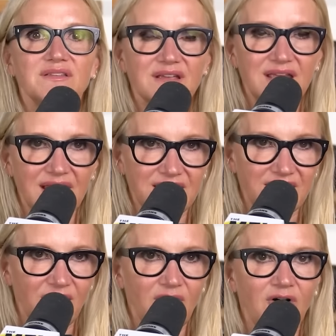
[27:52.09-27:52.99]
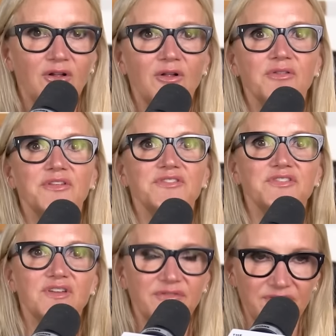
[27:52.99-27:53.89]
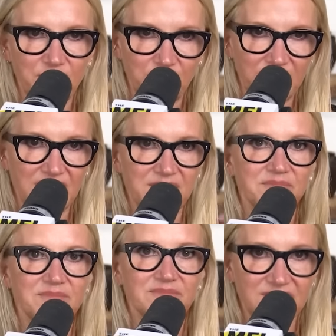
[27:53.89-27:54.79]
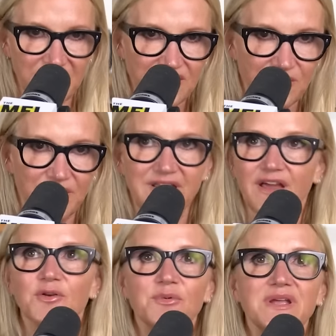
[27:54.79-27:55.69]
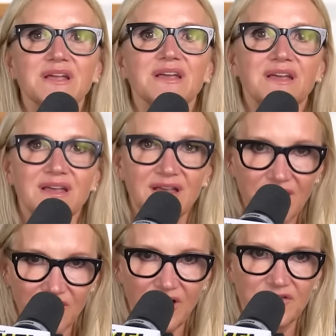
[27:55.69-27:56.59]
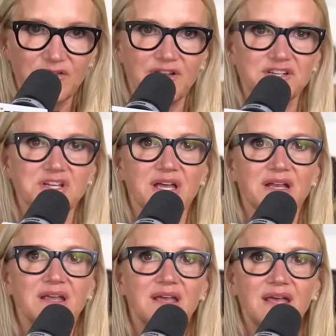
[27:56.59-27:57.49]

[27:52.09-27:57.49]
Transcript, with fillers: to get all the stuff that we did during the other week across the finish line.